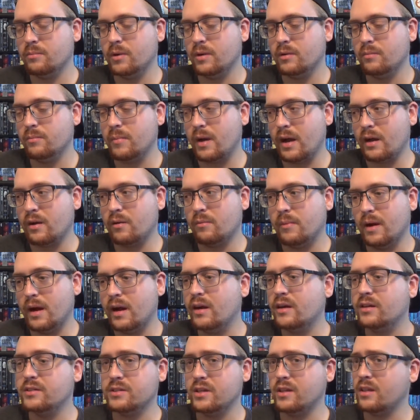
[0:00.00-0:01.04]
but Michael
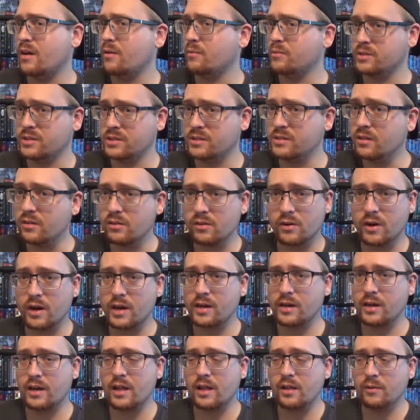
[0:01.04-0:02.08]
Myers I thought was still great
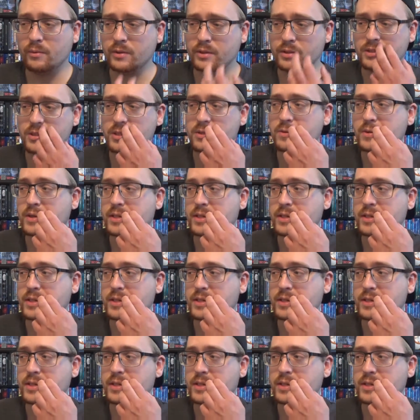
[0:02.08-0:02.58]
in Halloween 2,